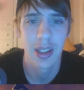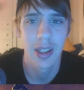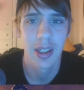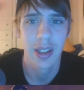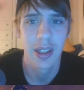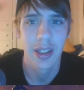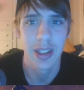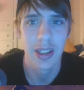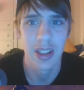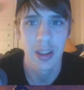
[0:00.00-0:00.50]

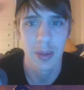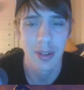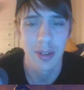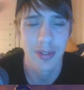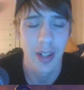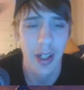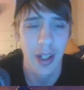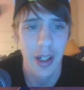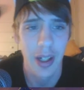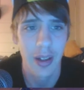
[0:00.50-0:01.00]
He should be
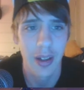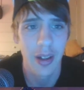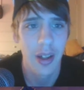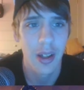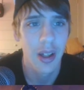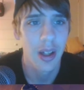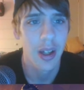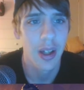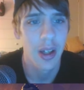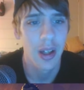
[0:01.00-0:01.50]
fine.
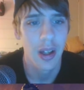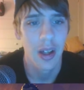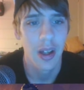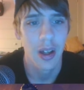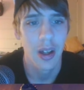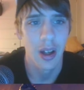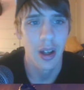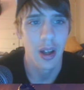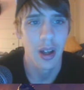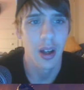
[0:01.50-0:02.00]

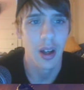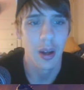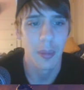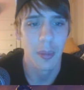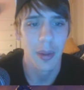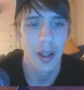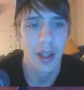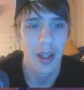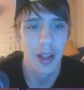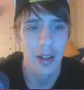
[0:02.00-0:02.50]

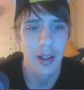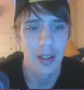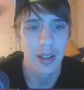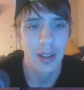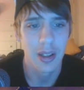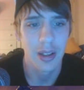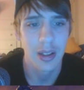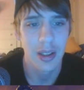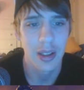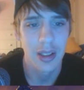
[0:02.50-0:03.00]
And
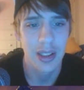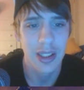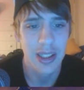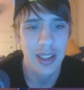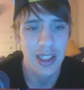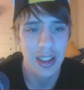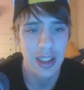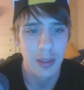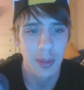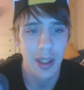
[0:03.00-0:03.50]
since he's
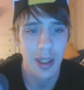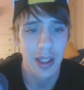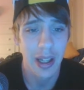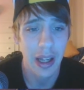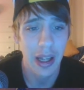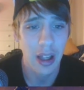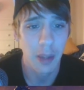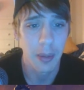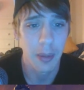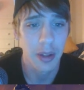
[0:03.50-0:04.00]
gonna be in
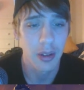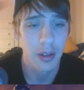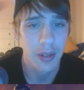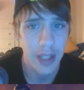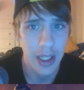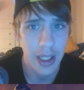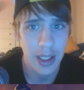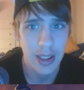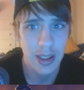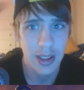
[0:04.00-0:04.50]
elemental
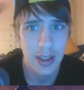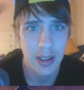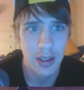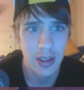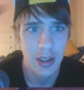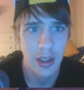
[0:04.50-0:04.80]
decks,